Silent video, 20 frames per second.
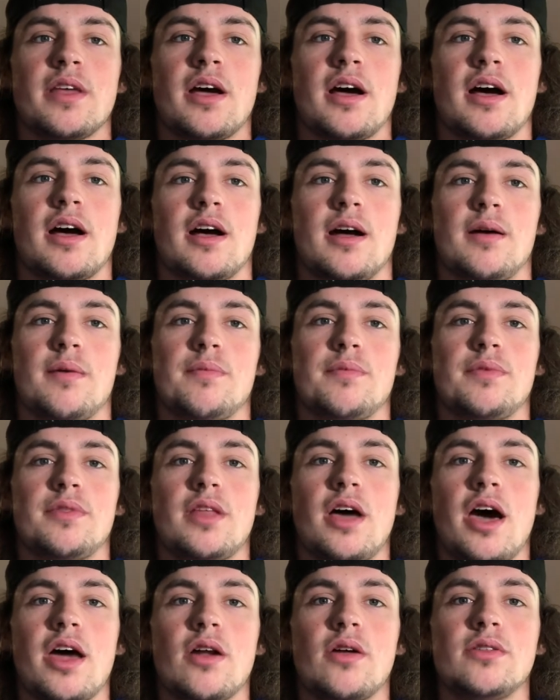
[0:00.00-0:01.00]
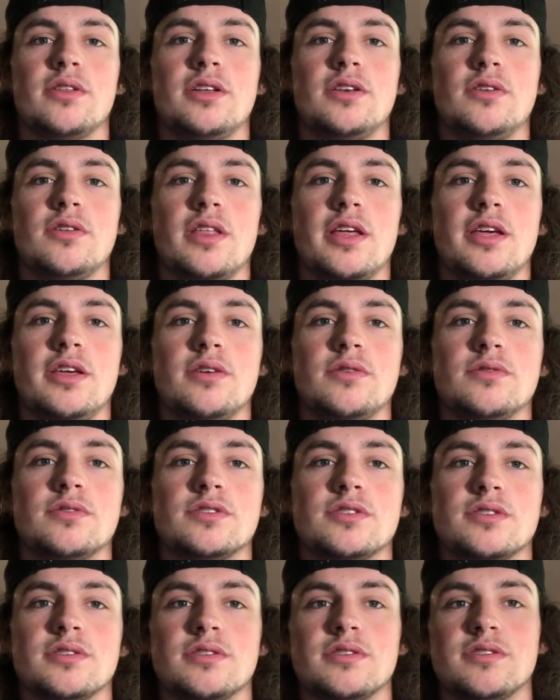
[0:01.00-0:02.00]
Not only do they
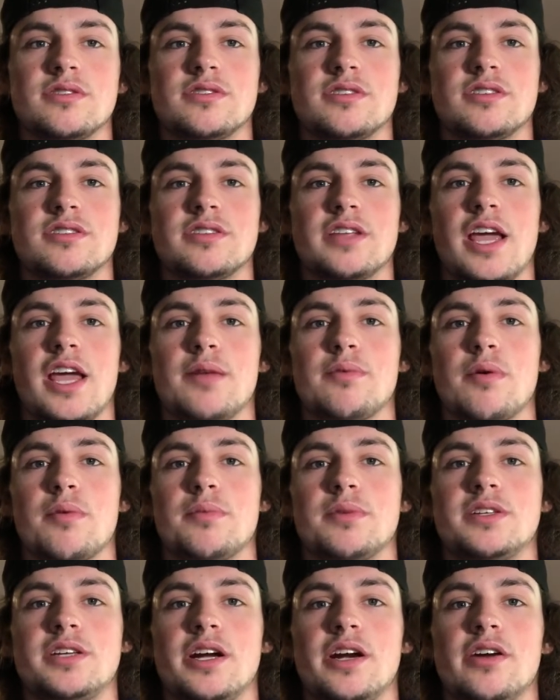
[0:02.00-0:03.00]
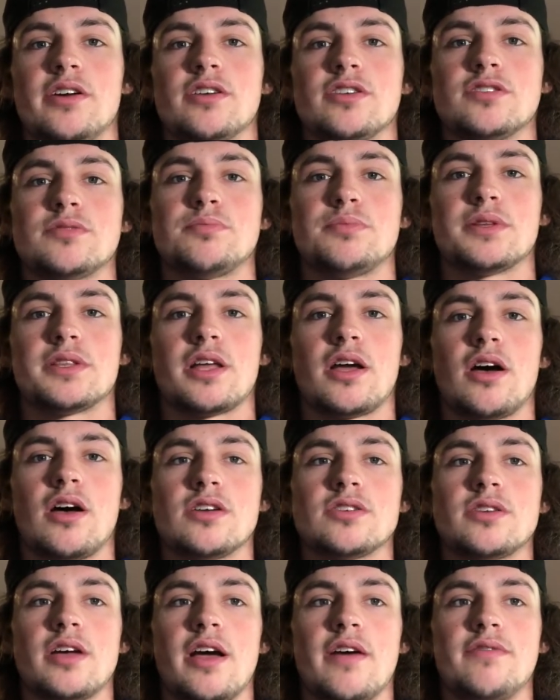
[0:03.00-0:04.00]
use sustainable materials, but they
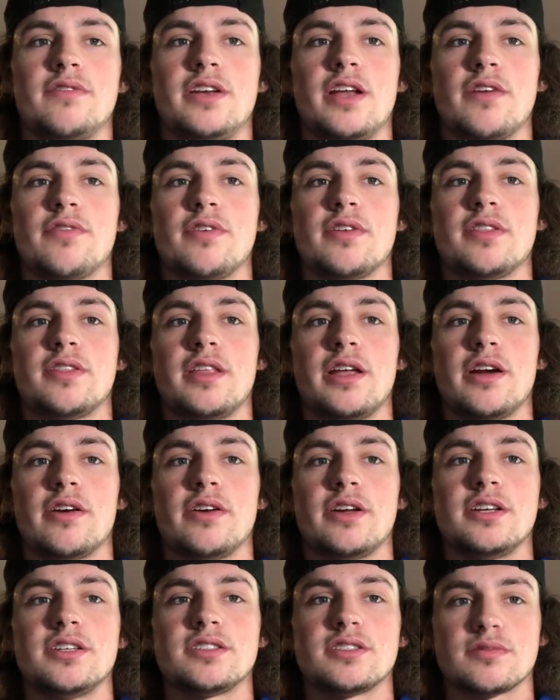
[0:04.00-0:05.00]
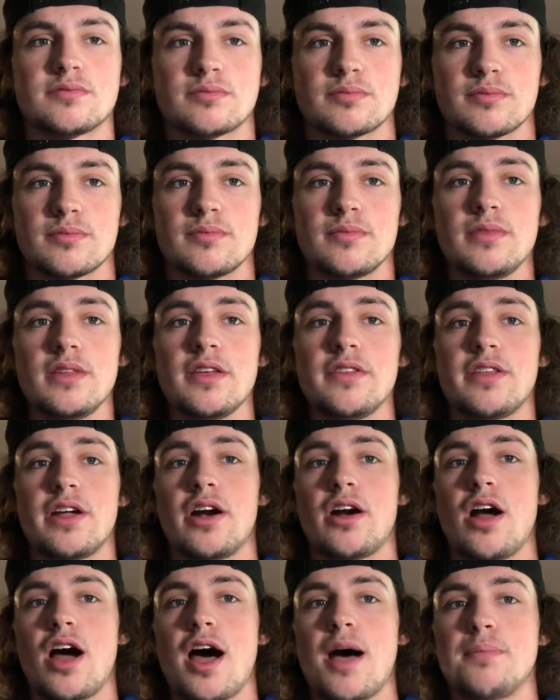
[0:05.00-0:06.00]
also have different theories that
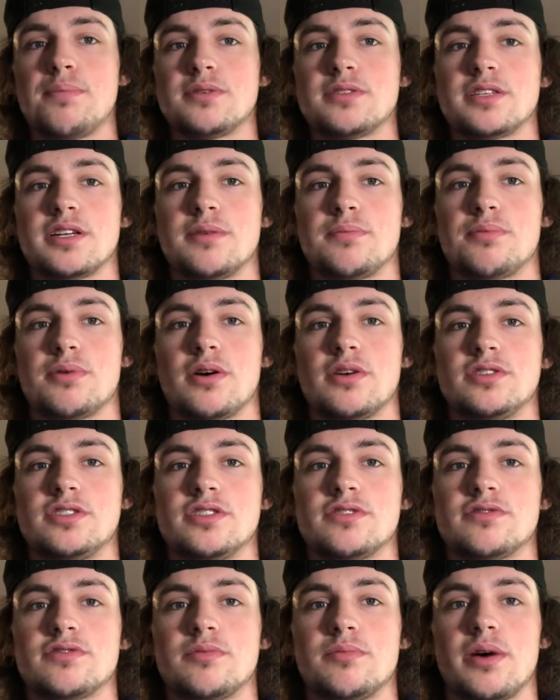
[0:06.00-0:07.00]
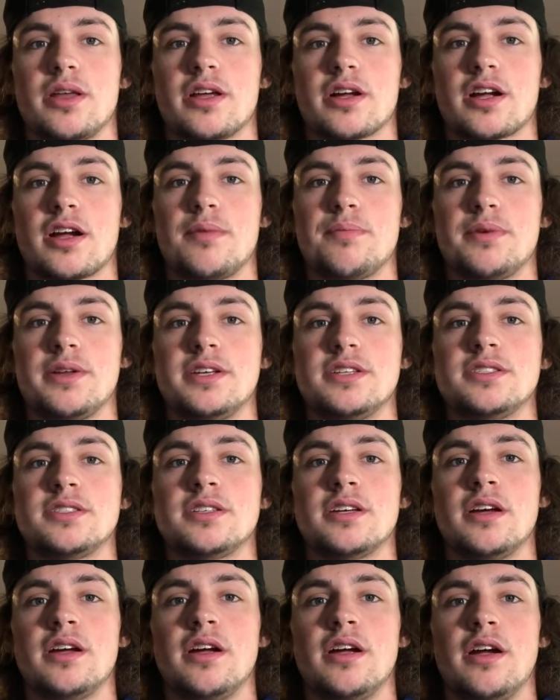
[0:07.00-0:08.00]
are opposite approaches from other companies.
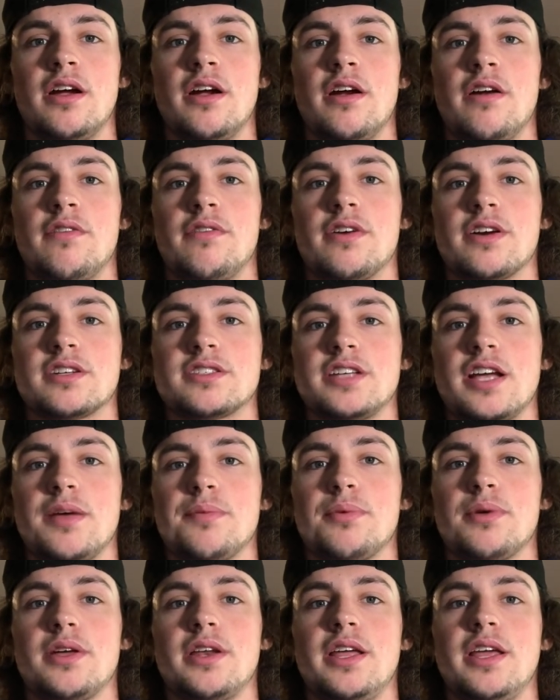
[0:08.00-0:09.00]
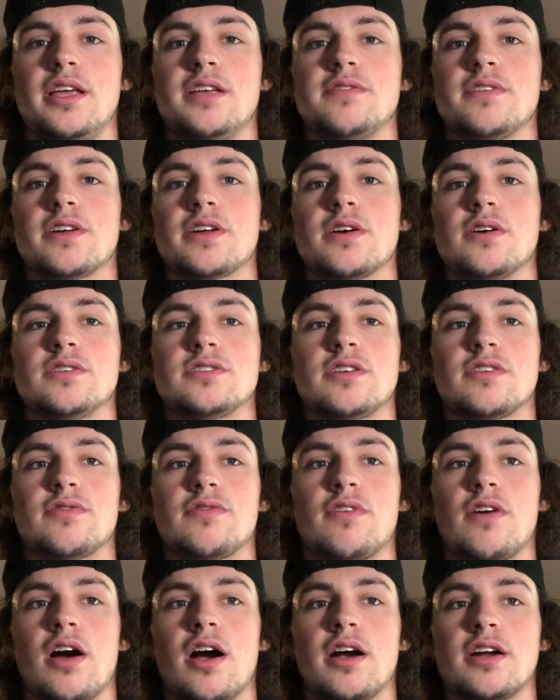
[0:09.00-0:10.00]
For example, it even goes as
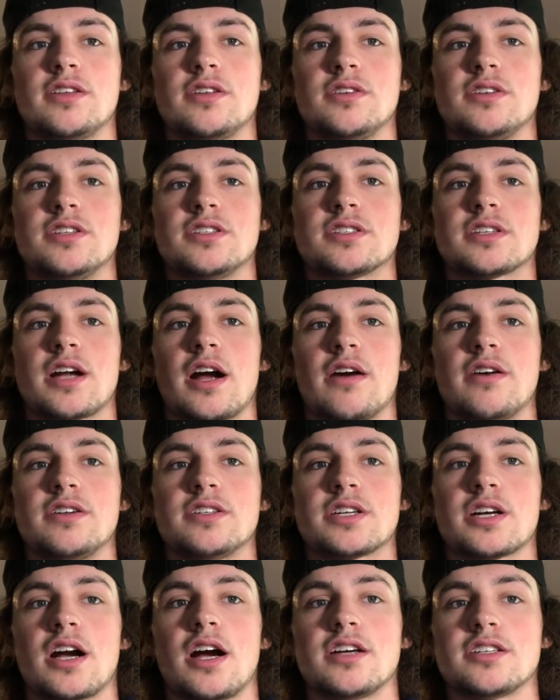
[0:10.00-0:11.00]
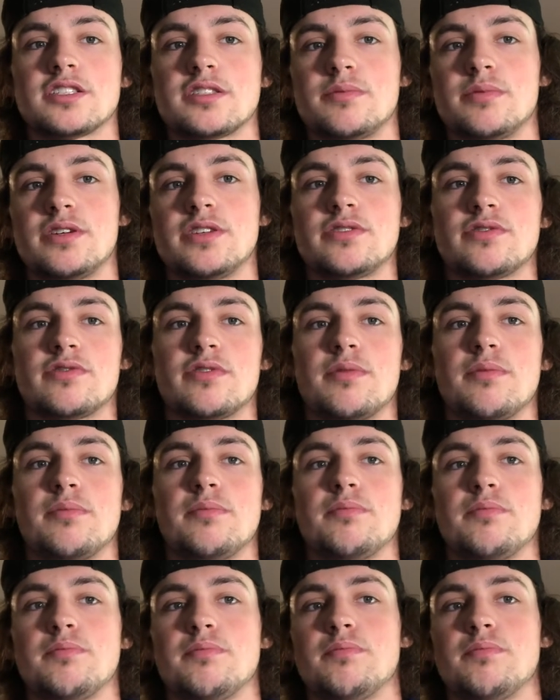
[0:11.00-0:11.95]
far to discourage customers from